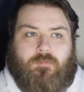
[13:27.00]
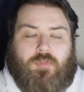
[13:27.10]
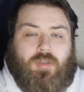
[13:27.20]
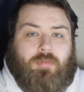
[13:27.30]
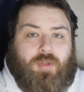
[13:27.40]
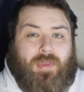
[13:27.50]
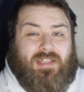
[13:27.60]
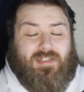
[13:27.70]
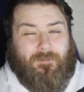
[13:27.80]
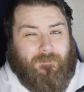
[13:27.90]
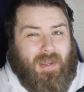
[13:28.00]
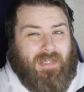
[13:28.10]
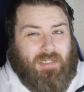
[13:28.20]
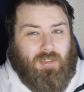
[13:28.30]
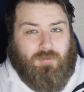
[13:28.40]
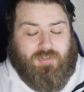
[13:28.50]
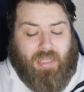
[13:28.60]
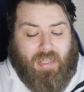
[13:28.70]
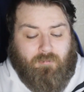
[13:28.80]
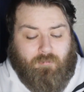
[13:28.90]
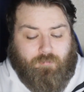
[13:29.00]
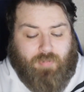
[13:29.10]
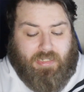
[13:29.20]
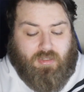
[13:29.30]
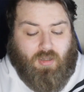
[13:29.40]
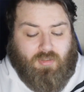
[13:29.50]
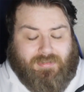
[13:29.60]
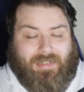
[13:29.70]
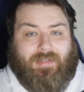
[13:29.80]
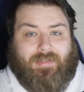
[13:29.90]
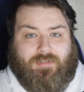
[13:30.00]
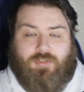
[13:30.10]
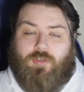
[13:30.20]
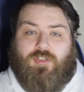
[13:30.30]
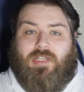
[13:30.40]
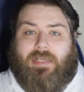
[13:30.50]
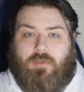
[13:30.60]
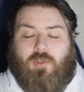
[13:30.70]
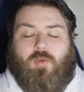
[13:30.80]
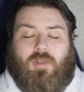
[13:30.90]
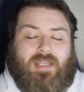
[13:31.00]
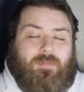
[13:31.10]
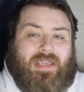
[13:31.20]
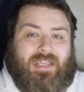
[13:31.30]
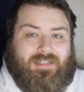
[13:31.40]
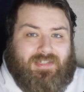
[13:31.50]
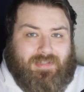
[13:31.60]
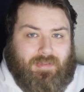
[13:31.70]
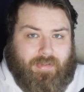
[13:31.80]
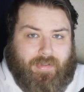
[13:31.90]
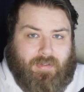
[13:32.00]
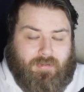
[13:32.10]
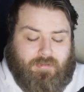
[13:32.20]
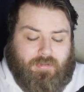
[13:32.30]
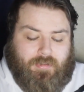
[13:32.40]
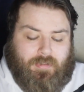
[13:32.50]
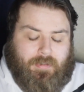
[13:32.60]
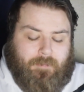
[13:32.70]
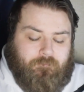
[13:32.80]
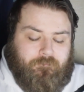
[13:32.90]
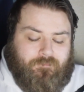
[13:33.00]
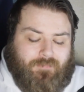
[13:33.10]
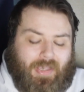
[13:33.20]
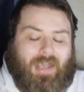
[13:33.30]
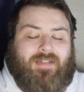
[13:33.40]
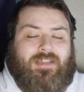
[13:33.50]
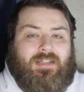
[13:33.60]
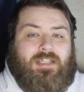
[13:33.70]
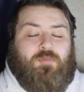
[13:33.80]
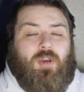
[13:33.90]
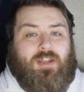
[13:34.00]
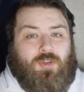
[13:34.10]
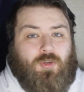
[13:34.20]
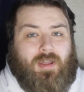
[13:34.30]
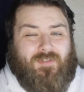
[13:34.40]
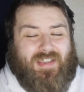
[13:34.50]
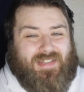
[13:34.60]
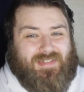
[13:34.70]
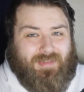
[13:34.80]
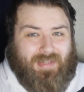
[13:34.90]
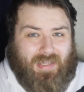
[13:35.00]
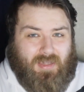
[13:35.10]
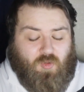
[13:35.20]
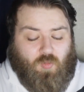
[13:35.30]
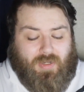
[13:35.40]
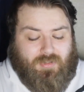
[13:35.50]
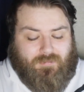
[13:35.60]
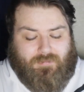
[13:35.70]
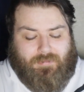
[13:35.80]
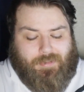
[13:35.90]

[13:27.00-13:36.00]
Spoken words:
So I'm going to make this a fairly close game because Catalans do still have those quality pieces in there. And they at least put in a good effort against Leigh, which